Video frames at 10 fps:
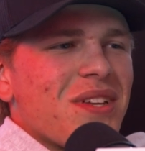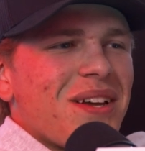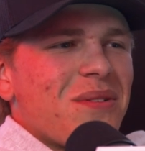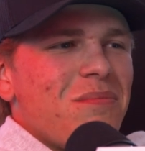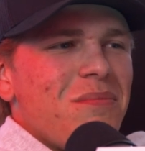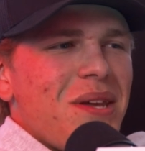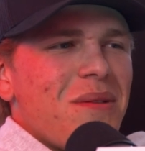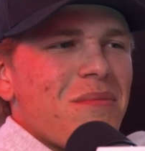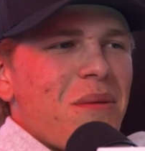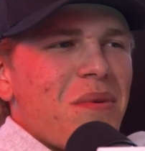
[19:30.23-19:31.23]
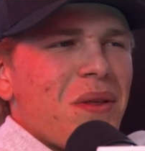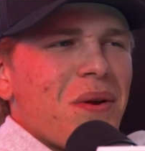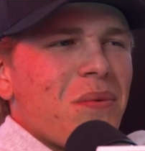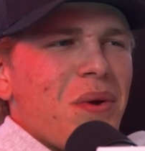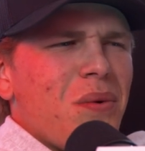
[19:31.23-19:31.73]
like me and my
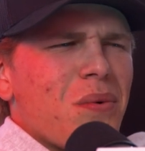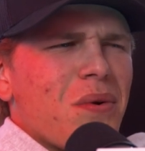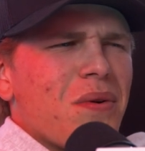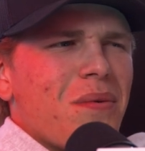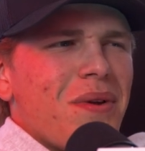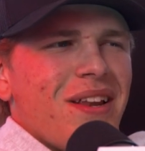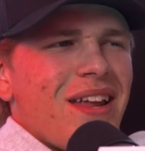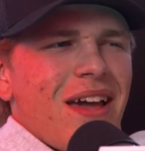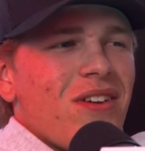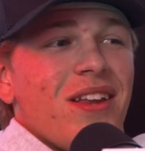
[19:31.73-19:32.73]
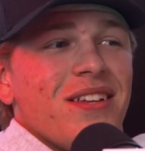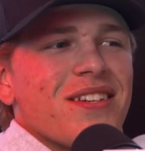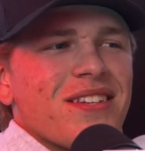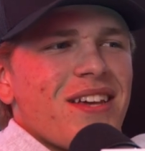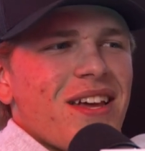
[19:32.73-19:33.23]
brother, we didn't have any
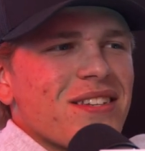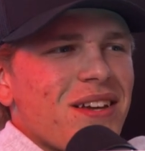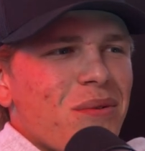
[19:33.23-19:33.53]
success.